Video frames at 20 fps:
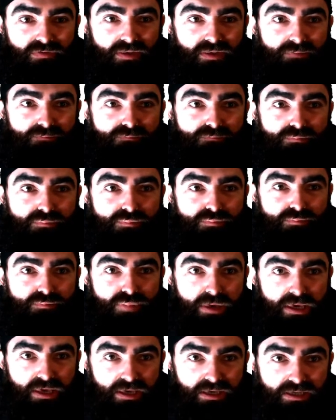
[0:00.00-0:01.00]
of the
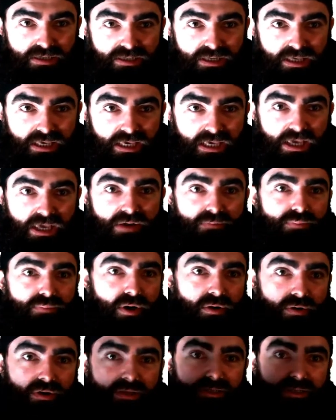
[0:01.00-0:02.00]
biggest key
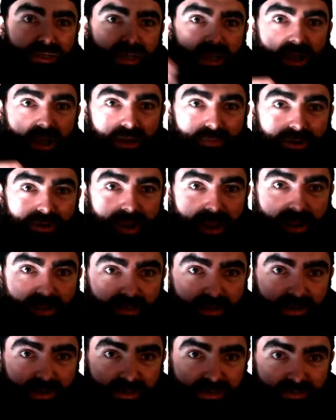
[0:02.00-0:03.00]
components and
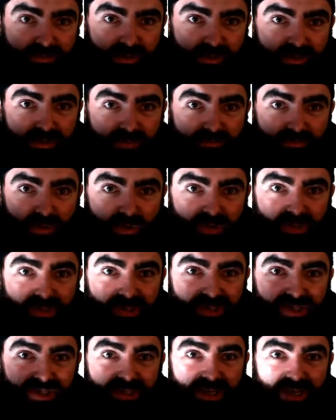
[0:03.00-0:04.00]
commonalities amongst the most
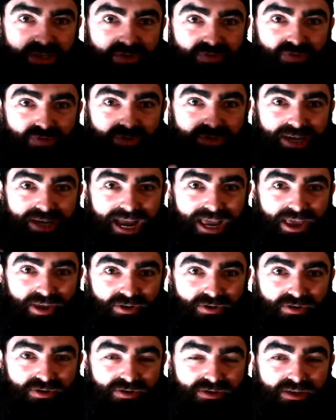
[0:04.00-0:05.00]
successful
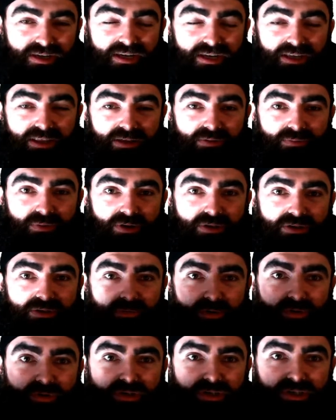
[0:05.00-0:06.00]
dieters, amongst the
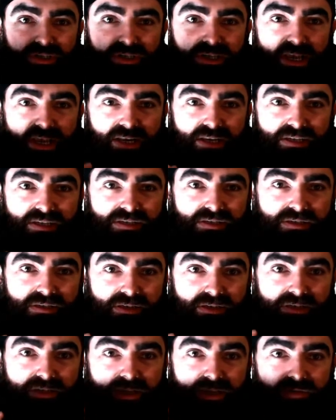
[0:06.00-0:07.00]
most
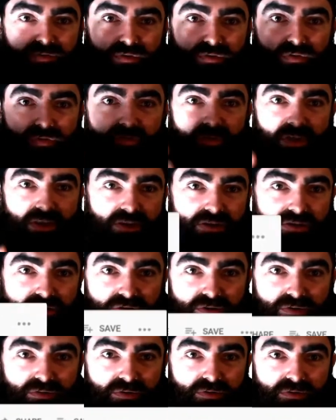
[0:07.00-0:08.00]
successful fitness
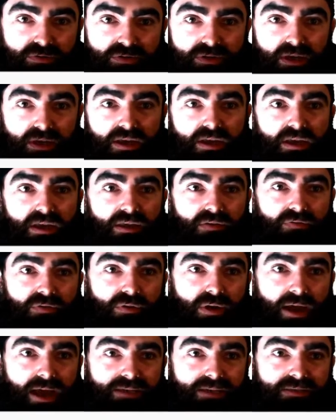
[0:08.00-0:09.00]
gurus. If
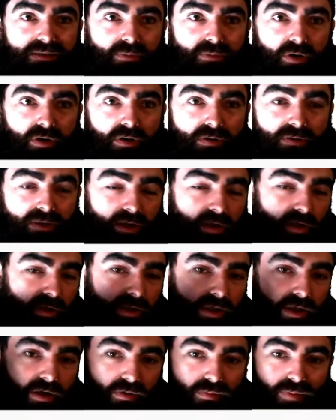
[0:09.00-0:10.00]
you ask them all, they all
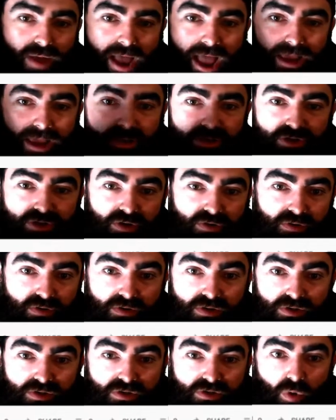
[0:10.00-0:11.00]
could go back and show you
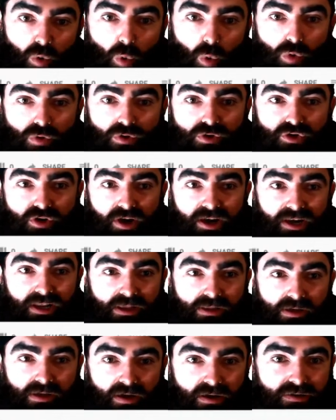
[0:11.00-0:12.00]
these old training
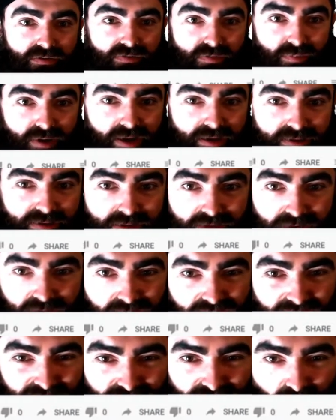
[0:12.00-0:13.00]
logs from
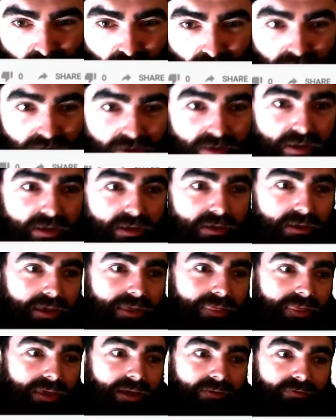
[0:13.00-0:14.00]
1994,
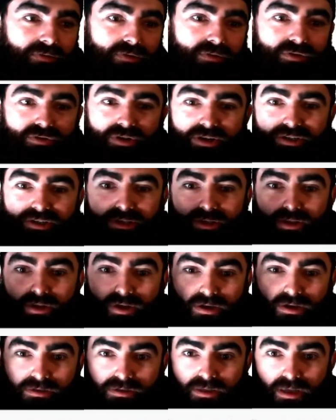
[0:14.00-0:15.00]
and they have nutrition
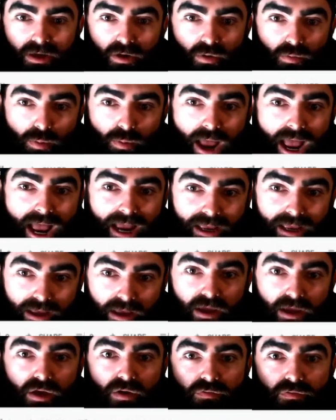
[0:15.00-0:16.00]
logs that go back
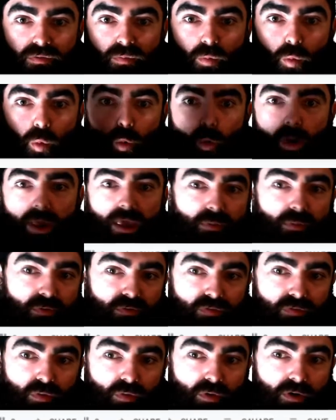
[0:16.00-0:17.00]
from way
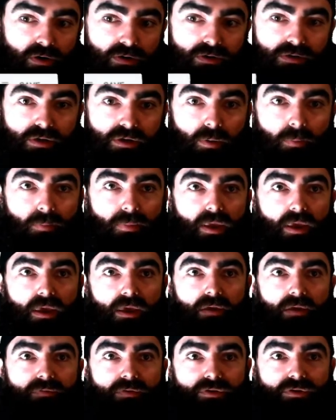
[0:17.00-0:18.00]
before. So
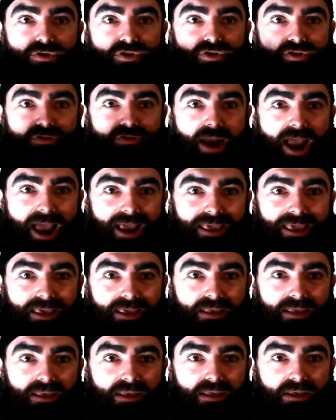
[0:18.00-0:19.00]
if you're
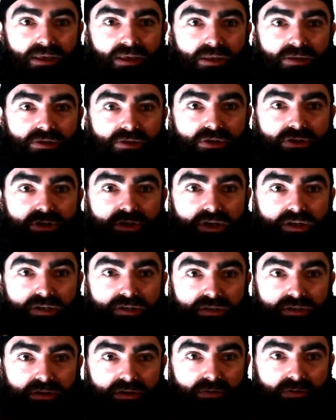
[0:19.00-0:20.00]
tracking, it's
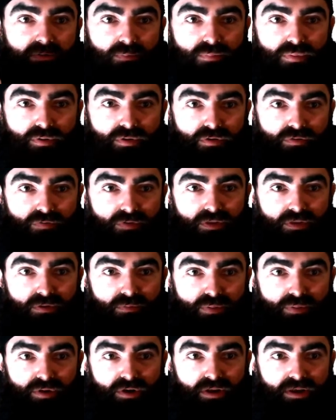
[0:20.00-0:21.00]
just proof in the
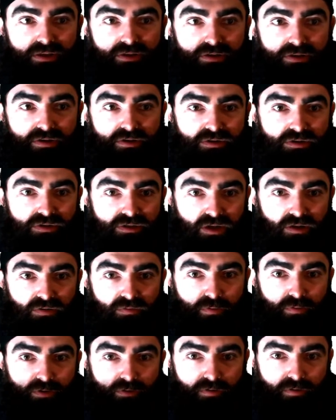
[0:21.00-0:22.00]
pudding to
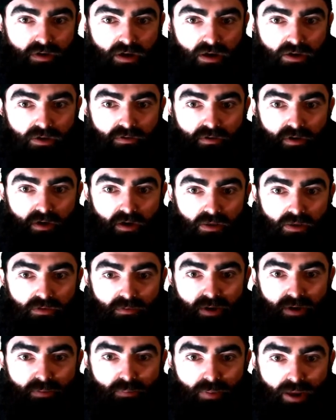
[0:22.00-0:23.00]
yourself whether or not you're on the
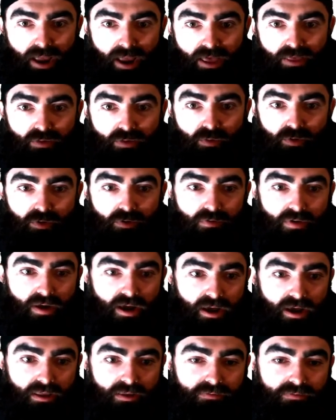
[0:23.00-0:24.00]
right path or you're
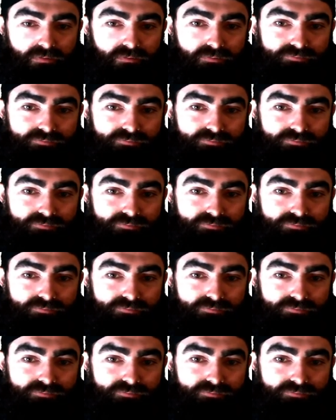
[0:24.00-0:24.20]
not.